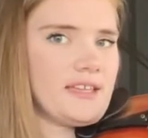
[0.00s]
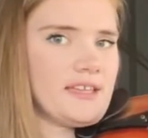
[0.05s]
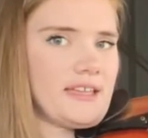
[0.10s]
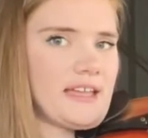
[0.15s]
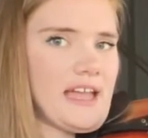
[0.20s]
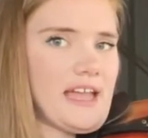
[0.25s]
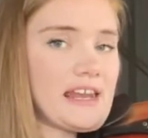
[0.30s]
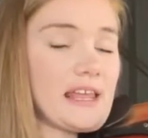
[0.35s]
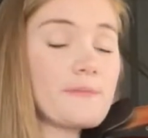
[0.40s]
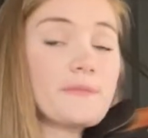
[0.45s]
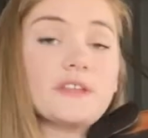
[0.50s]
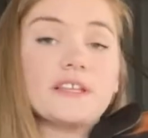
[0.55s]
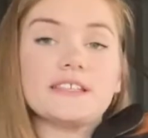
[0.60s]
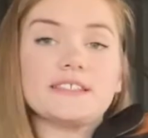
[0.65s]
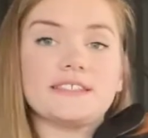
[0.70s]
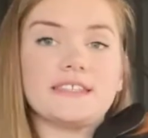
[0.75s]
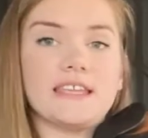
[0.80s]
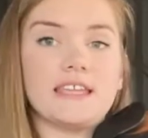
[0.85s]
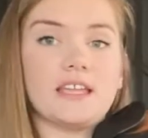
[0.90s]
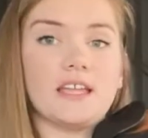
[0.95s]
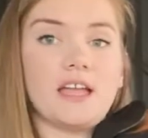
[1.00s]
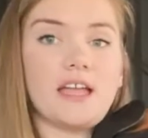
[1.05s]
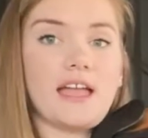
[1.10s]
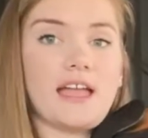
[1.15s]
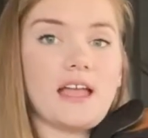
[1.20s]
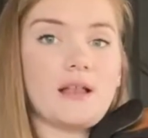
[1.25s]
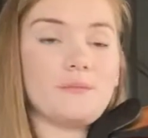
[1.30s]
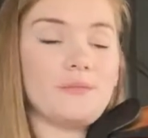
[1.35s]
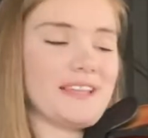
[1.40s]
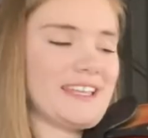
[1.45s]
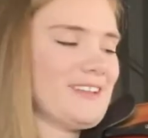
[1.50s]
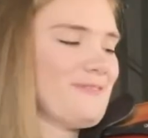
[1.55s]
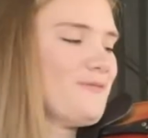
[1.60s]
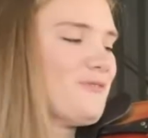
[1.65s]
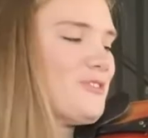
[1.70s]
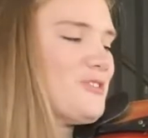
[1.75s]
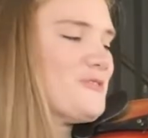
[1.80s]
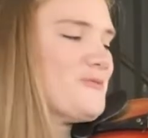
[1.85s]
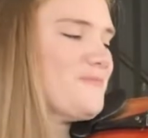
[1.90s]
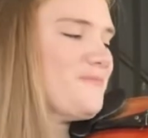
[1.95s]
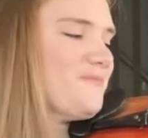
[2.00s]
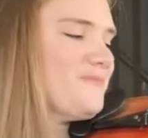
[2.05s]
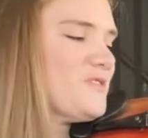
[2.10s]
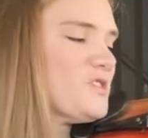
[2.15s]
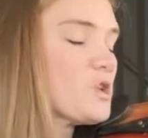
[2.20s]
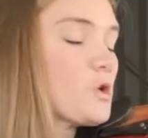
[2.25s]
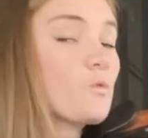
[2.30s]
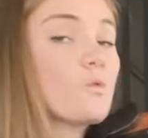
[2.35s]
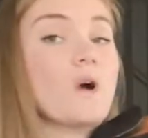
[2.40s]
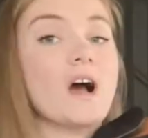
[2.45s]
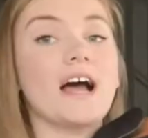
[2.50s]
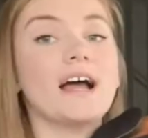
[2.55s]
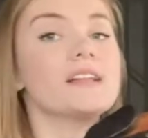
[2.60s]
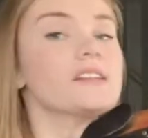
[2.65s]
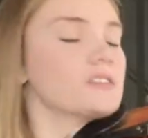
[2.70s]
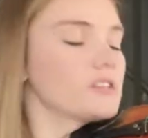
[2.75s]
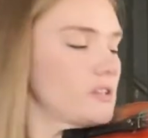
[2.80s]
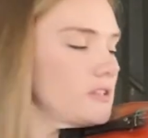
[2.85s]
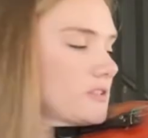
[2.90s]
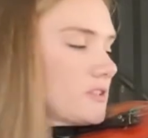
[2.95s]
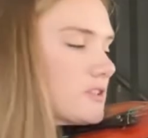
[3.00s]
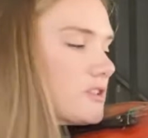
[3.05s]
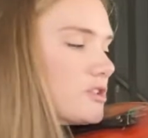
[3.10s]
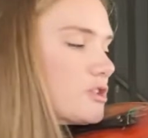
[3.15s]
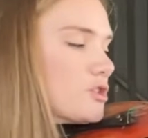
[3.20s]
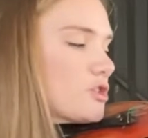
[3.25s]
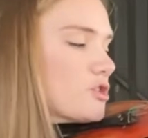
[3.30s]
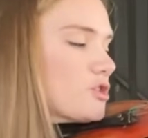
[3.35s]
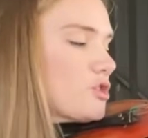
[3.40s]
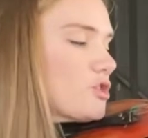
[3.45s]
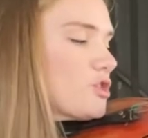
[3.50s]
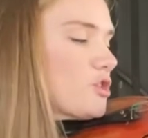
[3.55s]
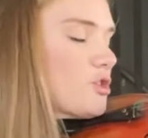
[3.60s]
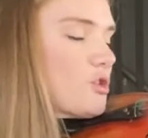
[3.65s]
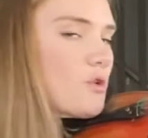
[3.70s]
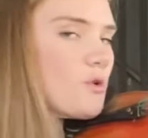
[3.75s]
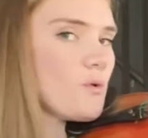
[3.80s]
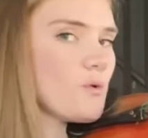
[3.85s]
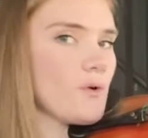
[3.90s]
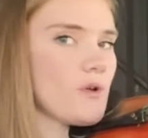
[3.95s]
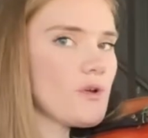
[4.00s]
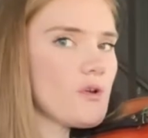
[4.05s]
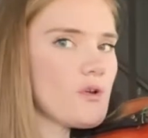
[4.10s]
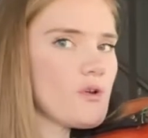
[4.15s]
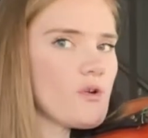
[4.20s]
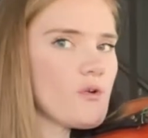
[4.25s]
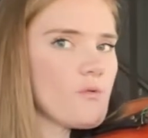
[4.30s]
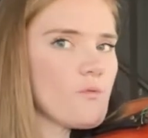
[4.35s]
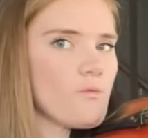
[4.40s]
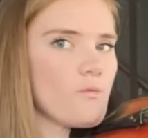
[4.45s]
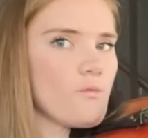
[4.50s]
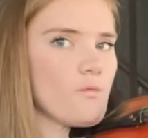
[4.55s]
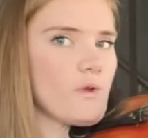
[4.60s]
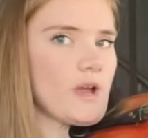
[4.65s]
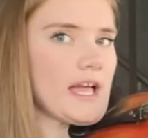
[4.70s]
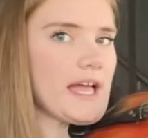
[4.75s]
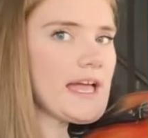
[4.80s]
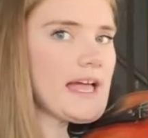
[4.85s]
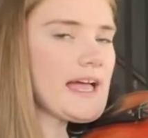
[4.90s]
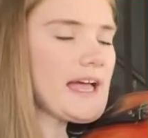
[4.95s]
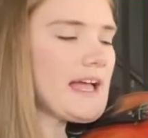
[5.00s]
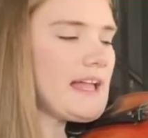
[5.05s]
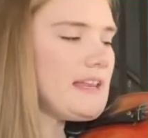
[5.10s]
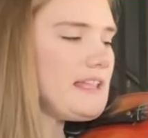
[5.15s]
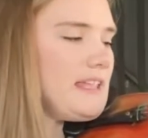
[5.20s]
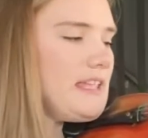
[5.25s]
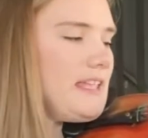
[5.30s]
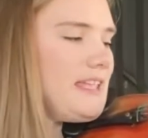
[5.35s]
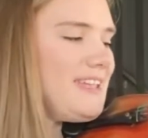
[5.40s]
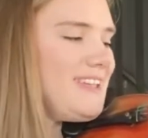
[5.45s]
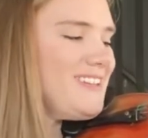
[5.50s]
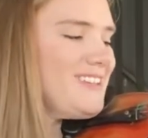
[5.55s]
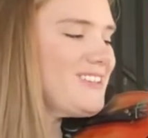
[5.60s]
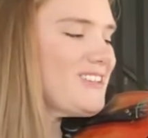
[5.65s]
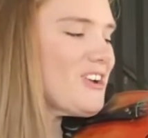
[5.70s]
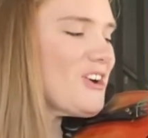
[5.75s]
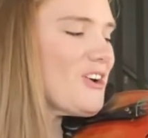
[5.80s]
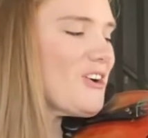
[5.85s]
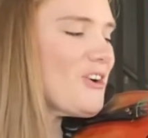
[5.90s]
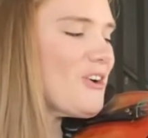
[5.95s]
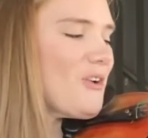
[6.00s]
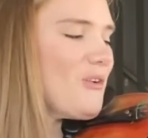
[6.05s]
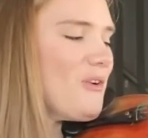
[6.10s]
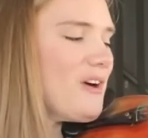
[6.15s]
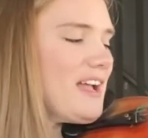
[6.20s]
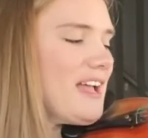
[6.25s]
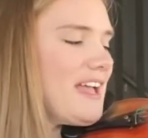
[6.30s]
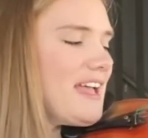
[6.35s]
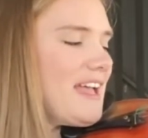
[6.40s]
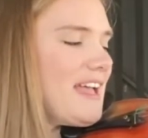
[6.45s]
And I'm going to sing and play it for you. So 1, 2, ready, go.